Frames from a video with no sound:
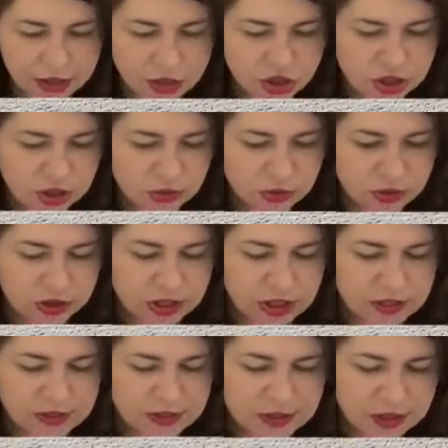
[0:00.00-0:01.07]
actually look at
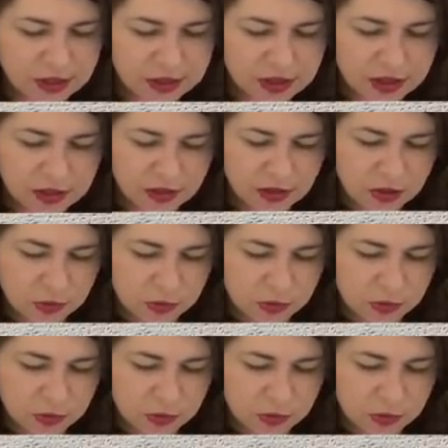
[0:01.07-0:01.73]
this and I think, oh,